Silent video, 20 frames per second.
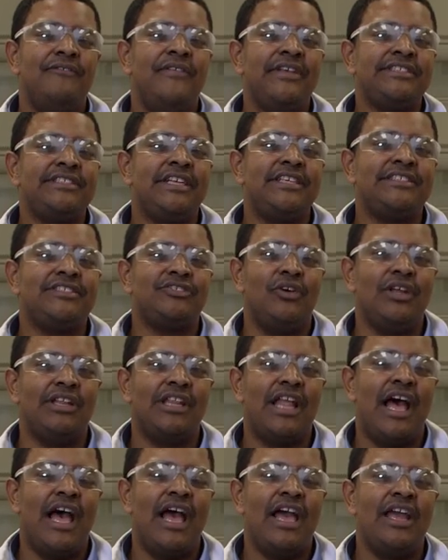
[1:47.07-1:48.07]
visit us
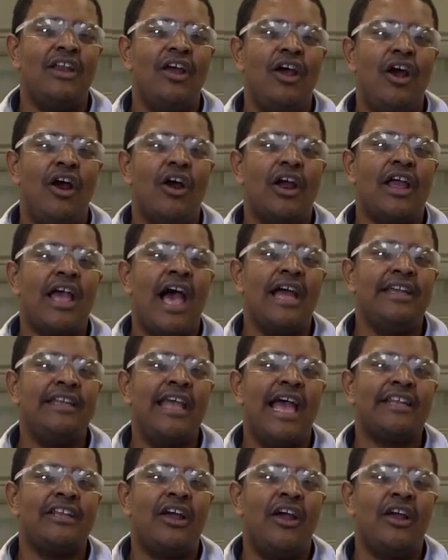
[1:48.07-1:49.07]
online or
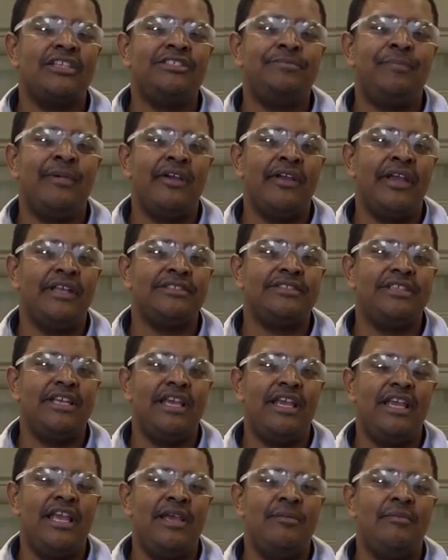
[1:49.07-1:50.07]
contact our experienced
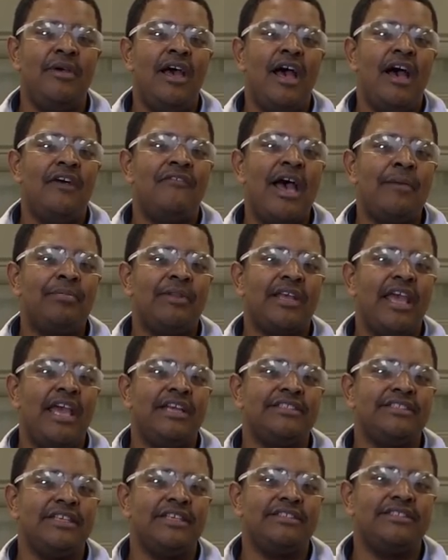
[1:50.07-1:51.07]
team of
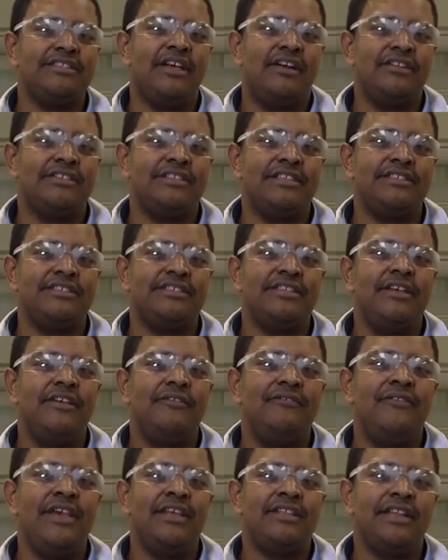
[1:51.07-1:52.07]
application consultants
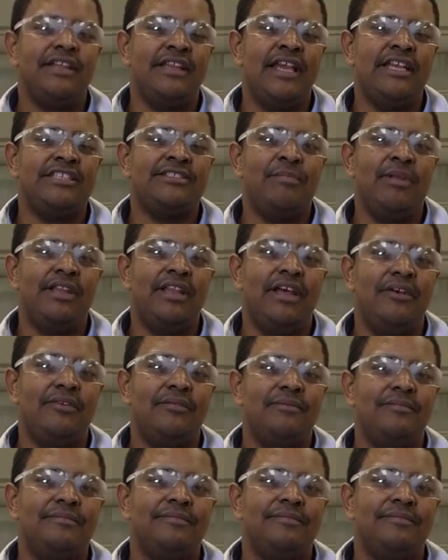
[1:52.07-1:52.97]
via the links below.